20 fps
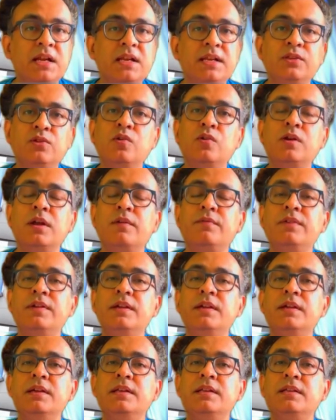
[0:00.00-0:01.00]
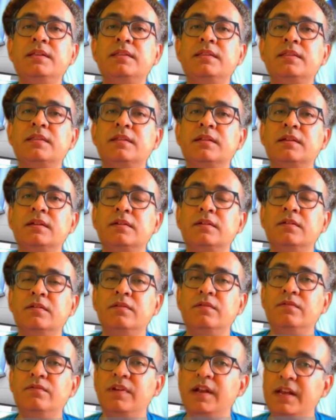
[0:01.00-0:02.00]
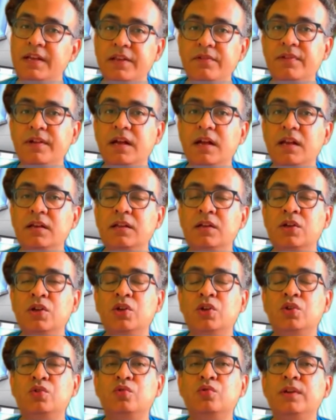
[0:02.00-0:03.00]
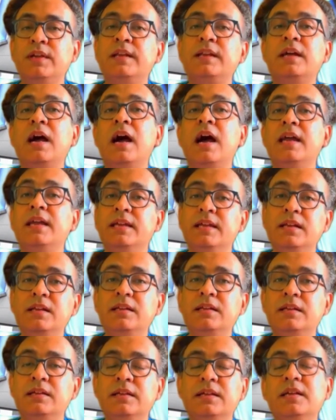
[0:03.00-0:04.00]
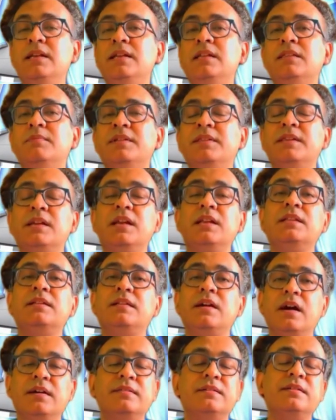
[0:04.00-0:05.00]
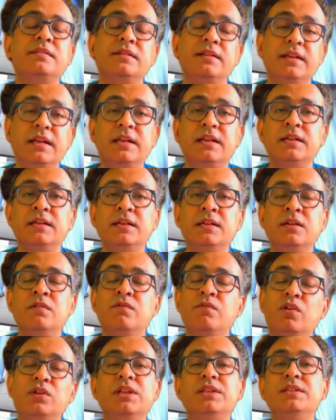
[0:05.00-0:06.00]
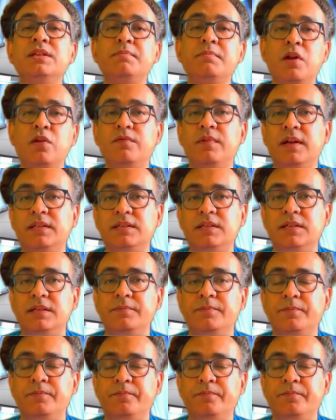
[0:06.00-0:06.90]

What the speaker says: lithography, it is very difficult to get a high yield. Yield is basically the success rate for the chip manufacturing.